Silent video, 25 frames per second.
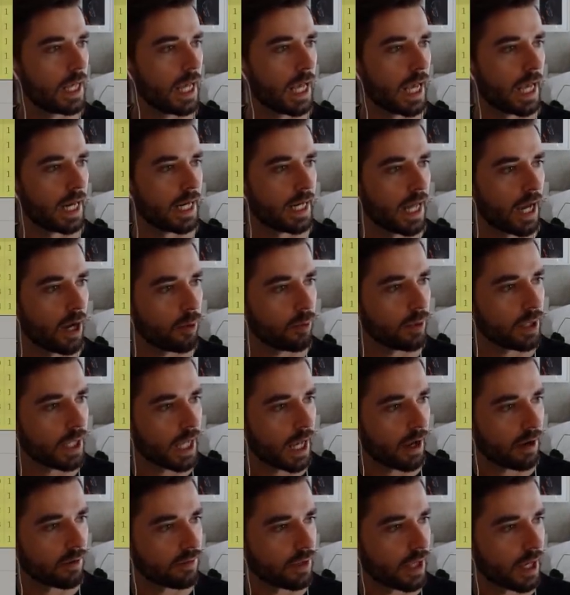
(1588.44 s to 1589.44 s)
Now we
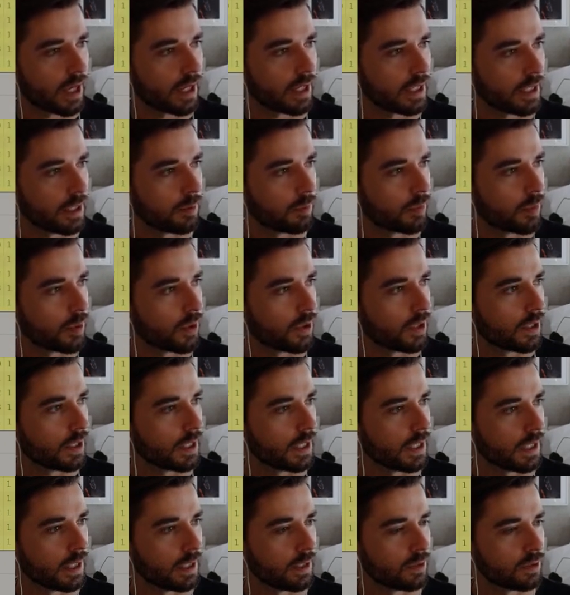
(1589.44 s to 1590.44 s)
have that input
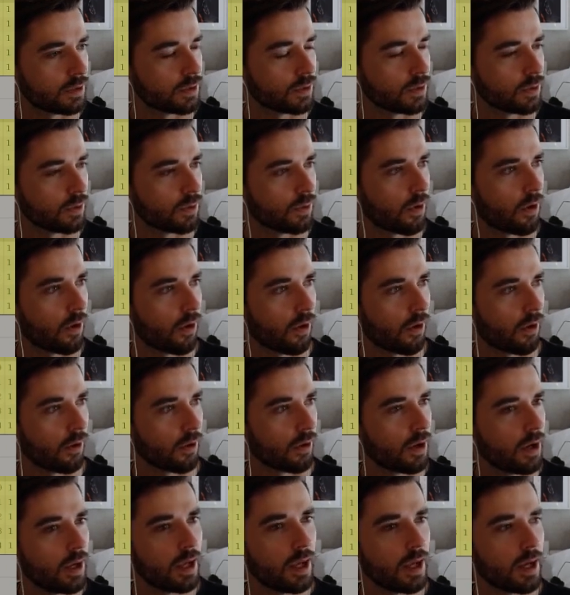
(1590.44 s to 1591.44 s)
into our
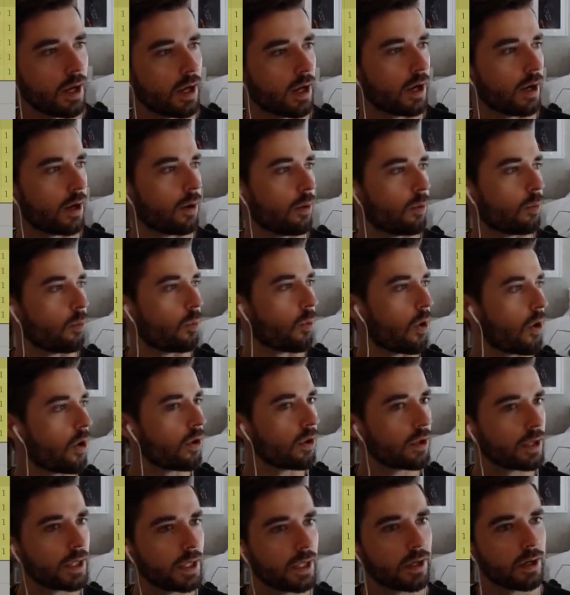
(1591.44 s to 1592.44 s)
wall
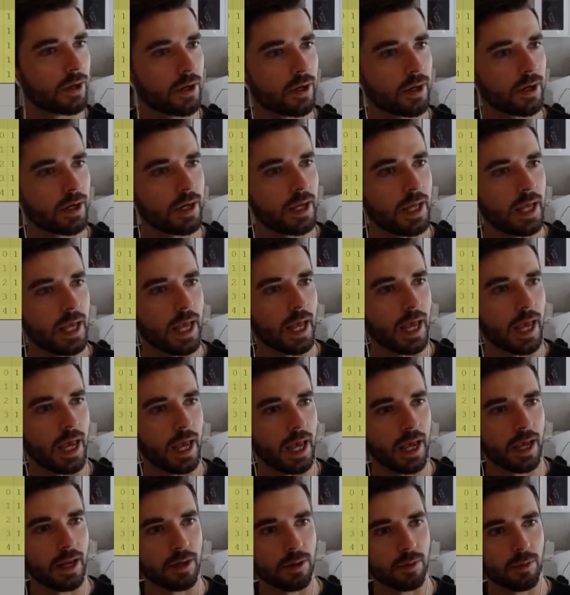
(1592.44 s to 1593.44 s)
here,
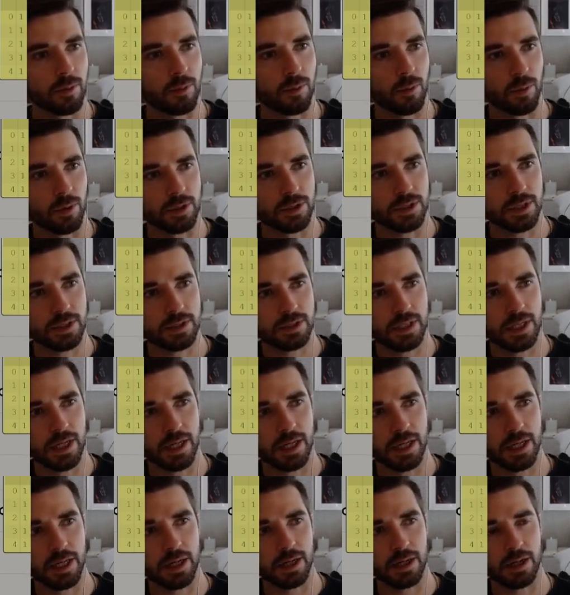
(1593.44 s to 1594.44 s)
and we're just
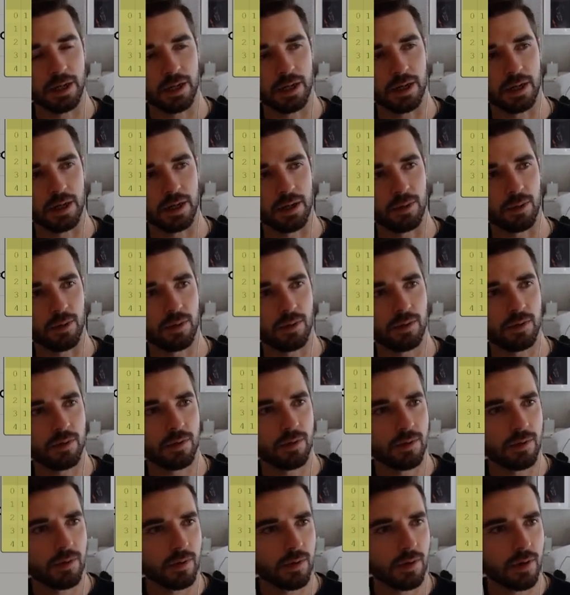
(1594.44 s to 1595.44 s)
getting
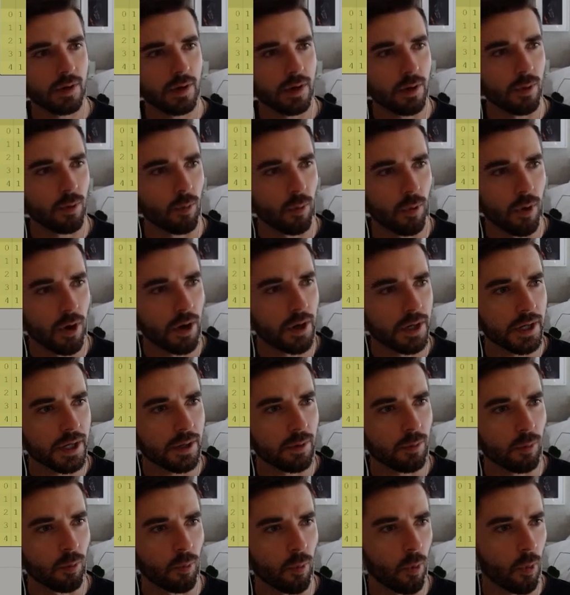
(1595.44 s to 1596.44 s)
one
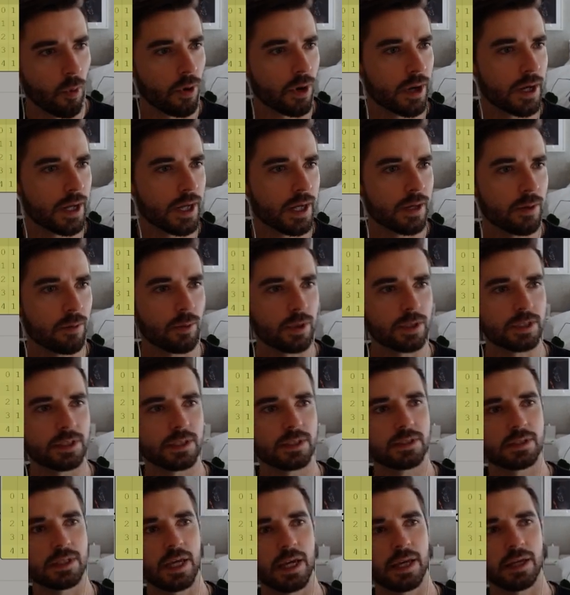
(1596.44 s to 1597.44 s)
warning, which
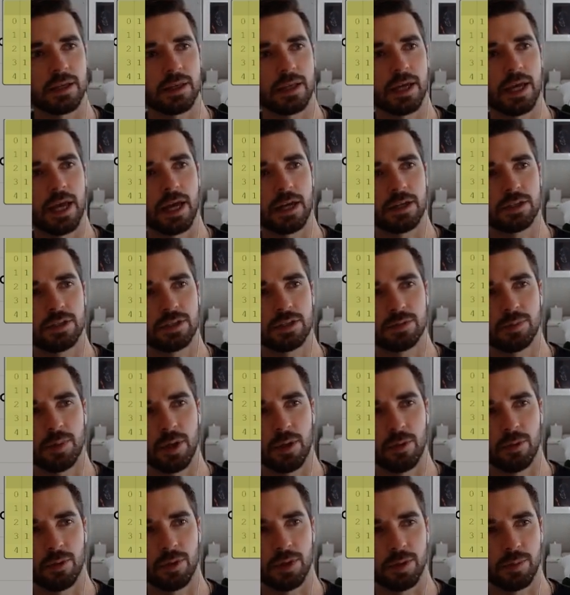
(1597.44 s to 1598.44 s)
is saying that edges may
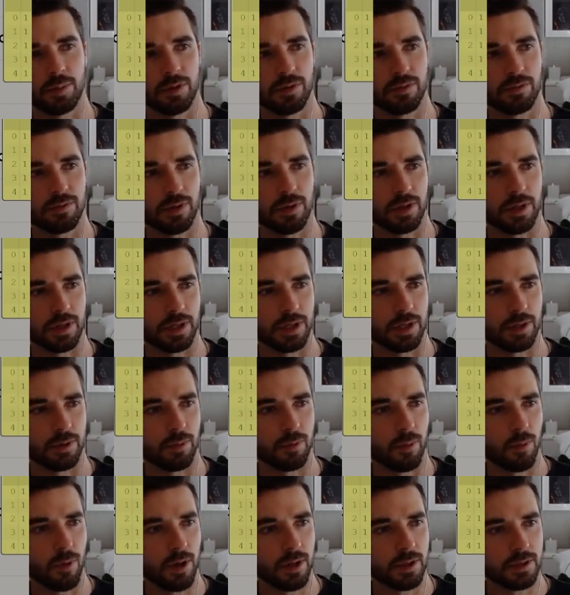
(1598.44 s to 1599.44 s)
only be filleted
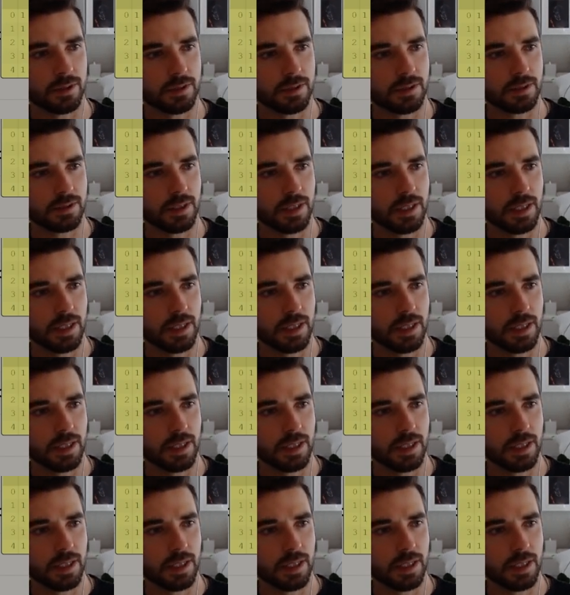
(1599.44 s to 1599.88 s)
once.